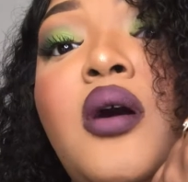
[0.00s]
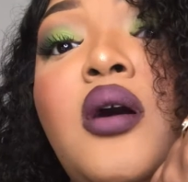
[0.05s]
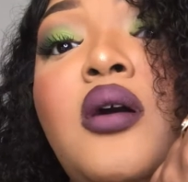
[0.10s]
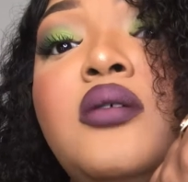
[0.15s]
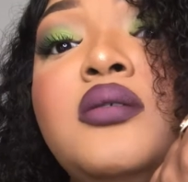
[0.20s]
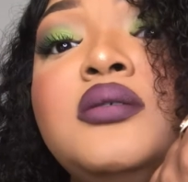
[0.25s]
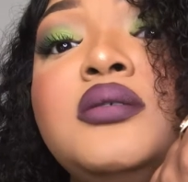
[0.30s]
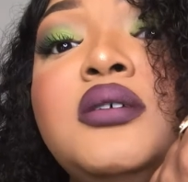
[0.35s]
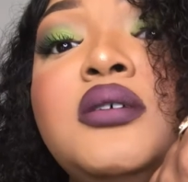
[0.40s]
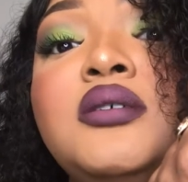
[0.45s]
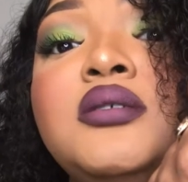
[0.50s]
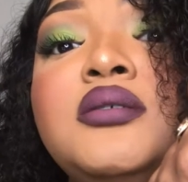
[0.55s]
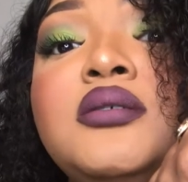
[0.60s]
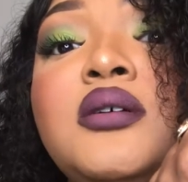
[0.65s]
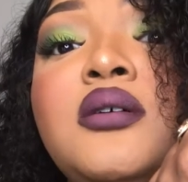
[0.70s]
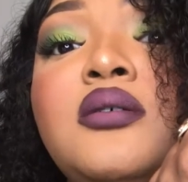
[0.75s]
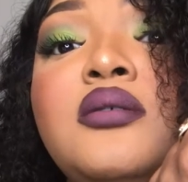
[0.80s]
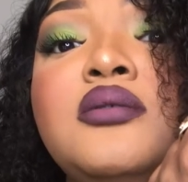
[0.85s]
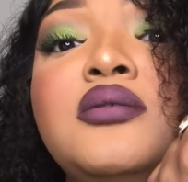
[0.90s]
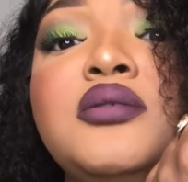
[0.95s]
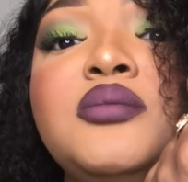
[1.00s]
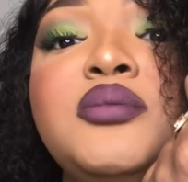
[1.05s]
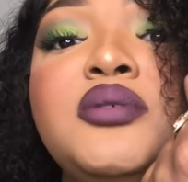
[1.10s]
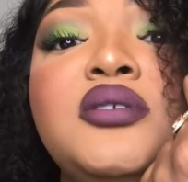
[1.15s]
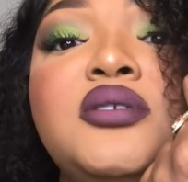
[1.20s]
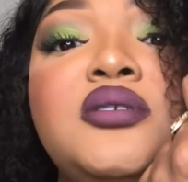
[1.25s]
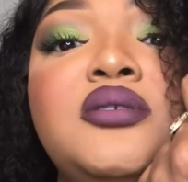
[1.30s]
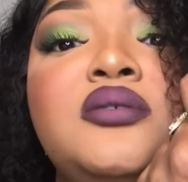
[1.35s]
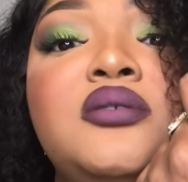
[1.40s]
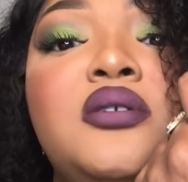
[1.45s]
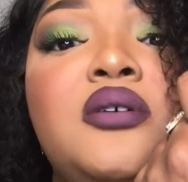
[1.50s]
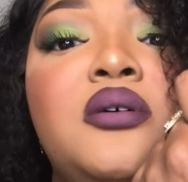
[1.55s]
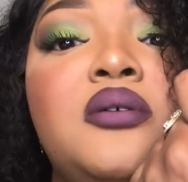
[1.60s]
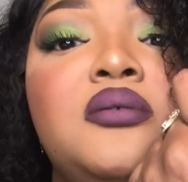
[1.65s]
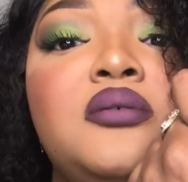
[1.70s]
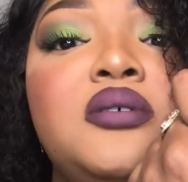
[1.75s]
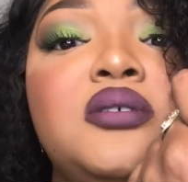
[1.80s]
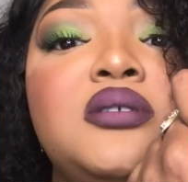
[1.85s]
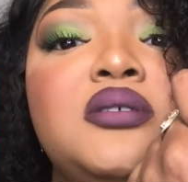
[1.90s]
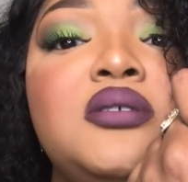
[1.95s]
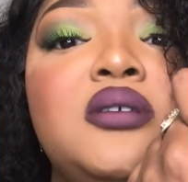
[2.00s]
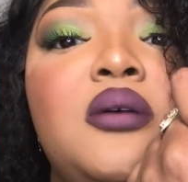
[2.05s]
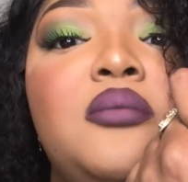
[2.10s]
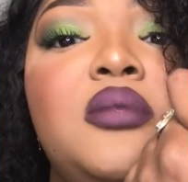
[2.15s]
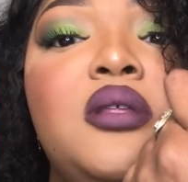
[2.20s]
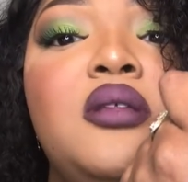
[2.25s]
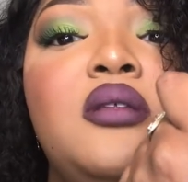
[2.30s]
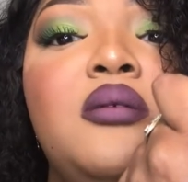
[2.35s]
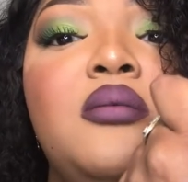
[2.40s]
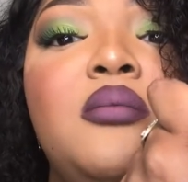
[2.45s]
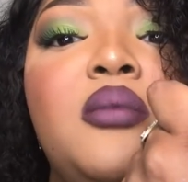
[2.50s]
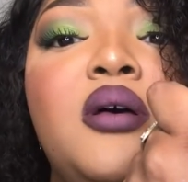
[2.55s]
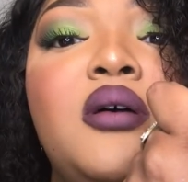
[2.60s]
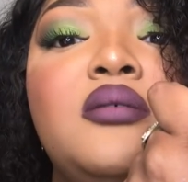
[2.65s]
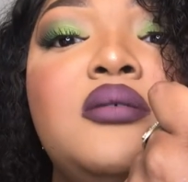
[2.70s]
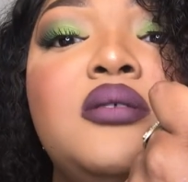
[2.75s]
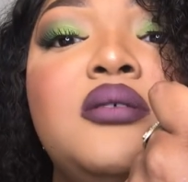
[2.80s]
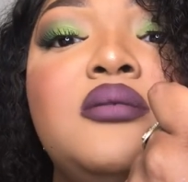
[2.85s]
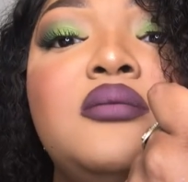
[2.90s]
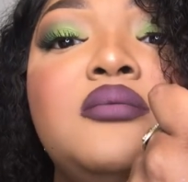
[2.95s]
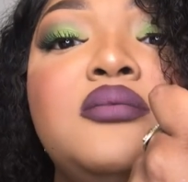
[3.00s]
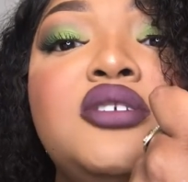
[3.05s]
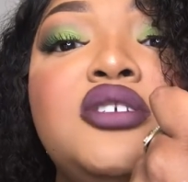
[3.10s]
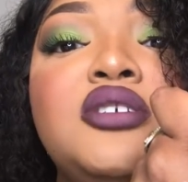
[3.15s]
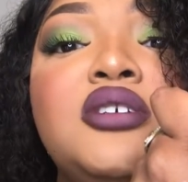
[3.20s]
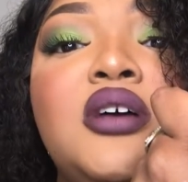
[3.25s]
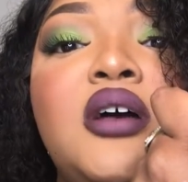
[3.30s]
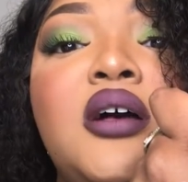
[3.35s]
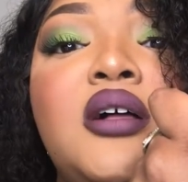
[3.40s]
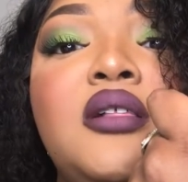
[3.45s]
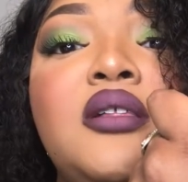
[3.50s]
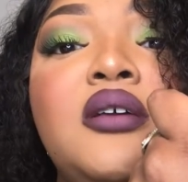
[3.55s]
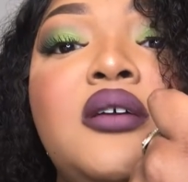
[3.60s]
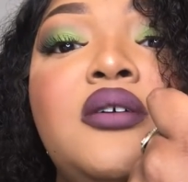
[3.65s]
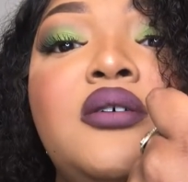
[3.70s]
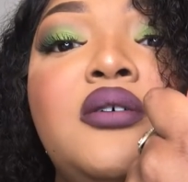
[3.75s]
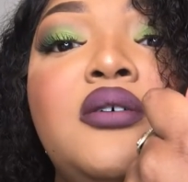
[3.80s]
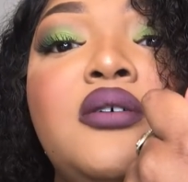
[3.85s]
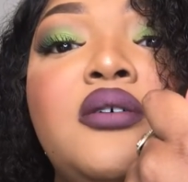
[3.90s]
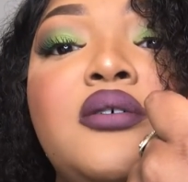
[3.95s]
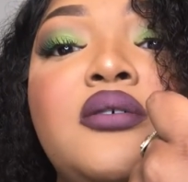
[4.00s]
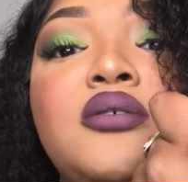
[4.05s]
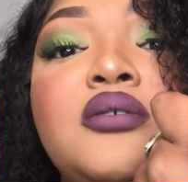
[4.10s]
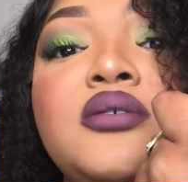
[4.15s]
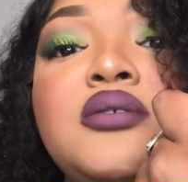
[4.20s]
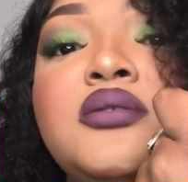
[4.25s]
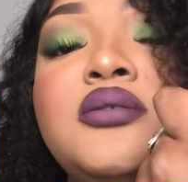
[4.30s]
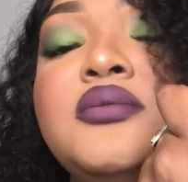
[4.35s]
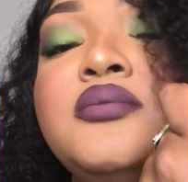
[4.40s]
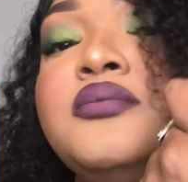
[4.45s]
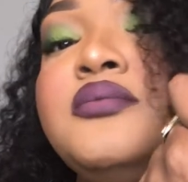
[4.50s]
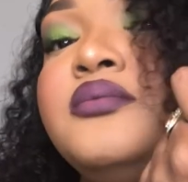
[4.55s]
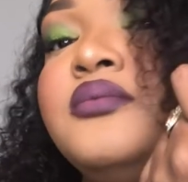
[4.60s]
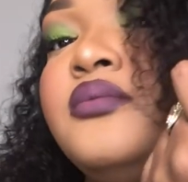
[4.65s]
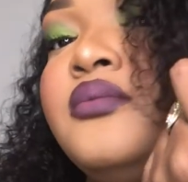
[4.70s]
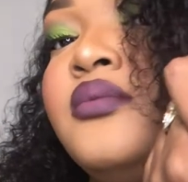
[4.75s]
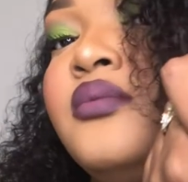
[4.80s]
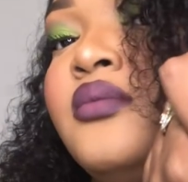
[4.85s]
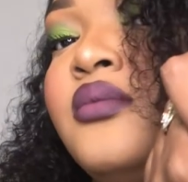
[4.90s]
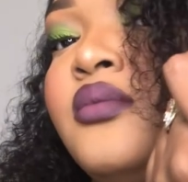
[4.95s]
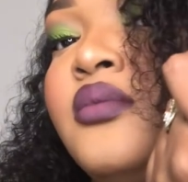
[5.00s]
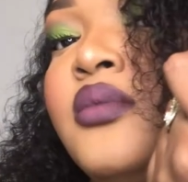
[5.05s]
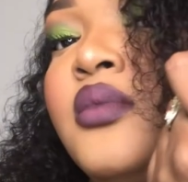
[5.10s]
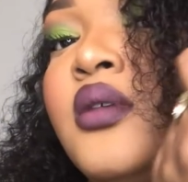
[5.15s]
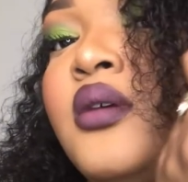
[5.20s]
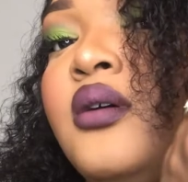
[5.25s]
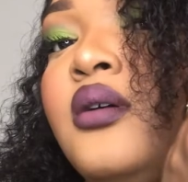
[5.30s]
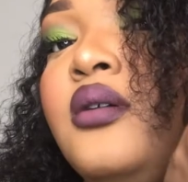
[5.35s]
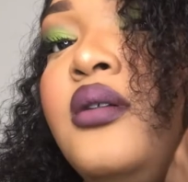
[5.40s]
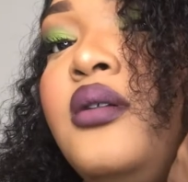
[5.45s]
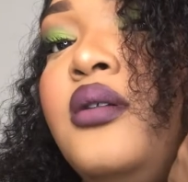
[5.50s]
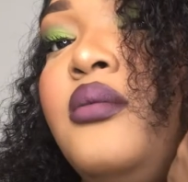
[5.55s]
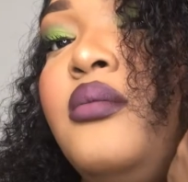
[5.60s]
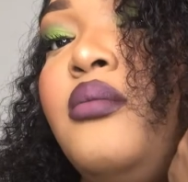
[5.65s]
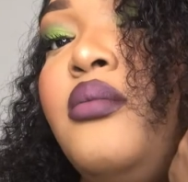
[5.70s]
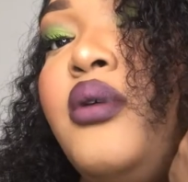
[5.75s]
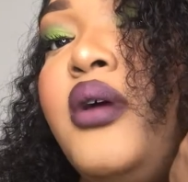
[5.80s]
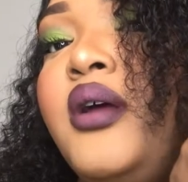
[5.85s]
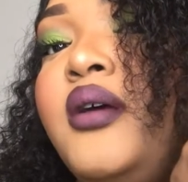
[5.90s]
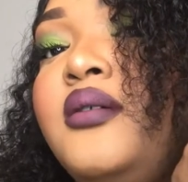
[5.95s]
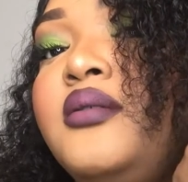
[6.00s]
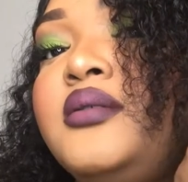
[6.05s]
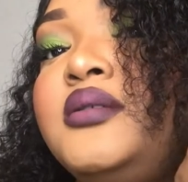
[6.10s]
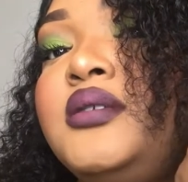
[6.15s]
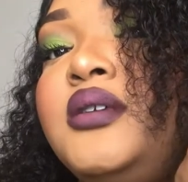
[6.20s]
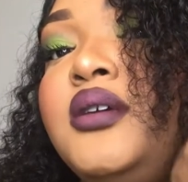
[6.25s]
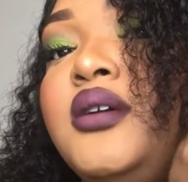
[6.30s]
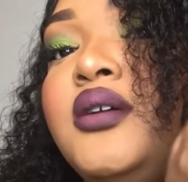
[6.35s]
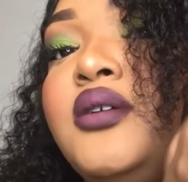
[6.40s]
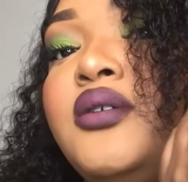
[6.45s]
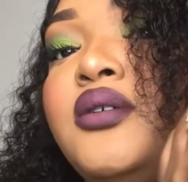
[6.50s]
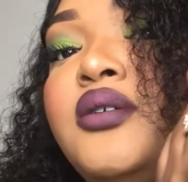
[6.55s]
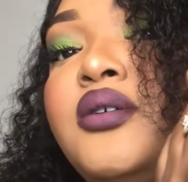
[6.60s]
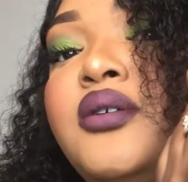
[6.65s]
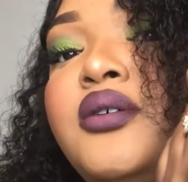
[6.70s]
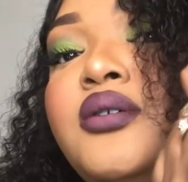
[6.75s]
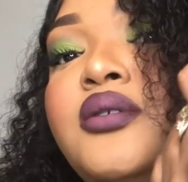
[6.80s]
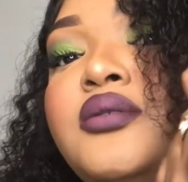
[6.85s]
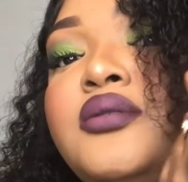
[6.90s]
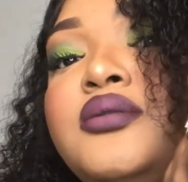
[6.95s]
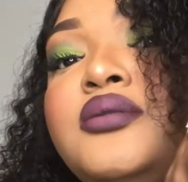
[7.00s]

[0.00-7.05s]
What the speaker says: all skin tones, but you know, it's something about them chocolate girls, them brown skin girls.